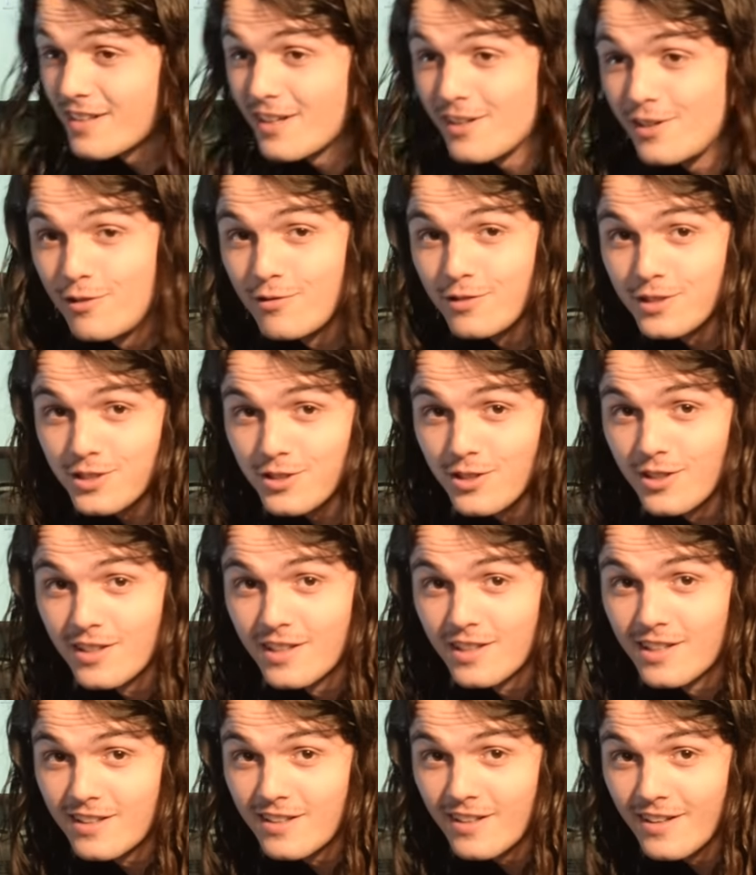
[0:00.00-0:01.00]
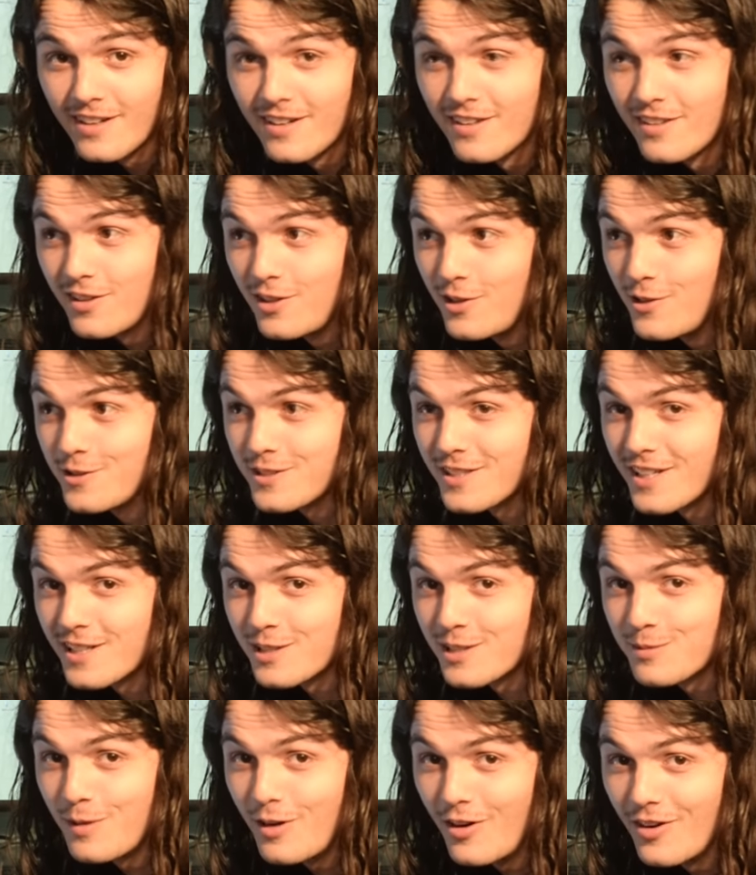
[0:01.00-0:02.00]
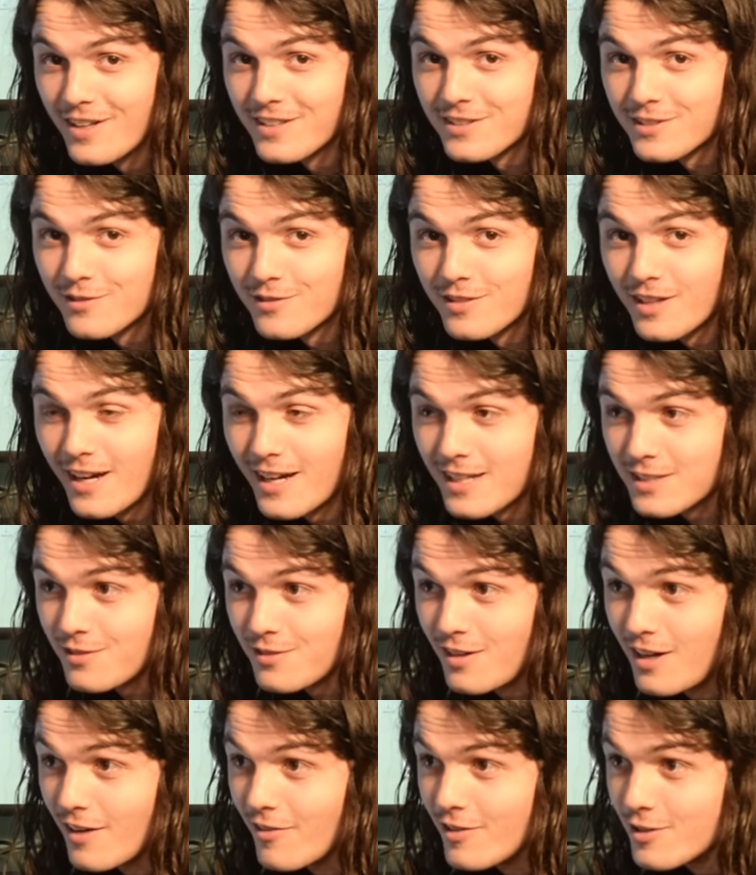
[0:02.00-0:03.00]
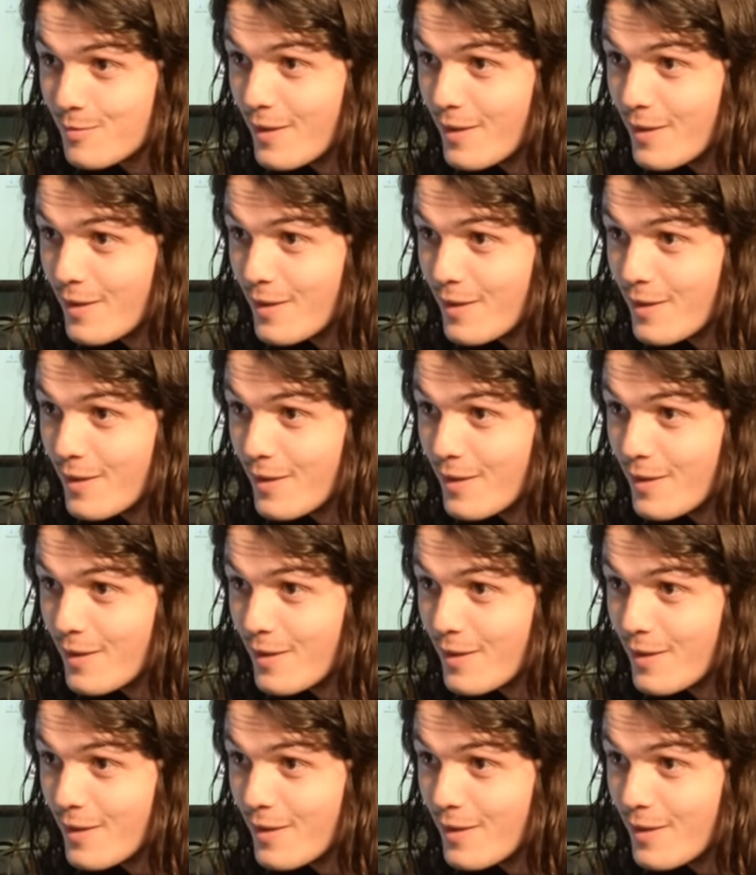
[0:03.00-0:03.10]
tell you for sure that uh, the user experience of the X5 is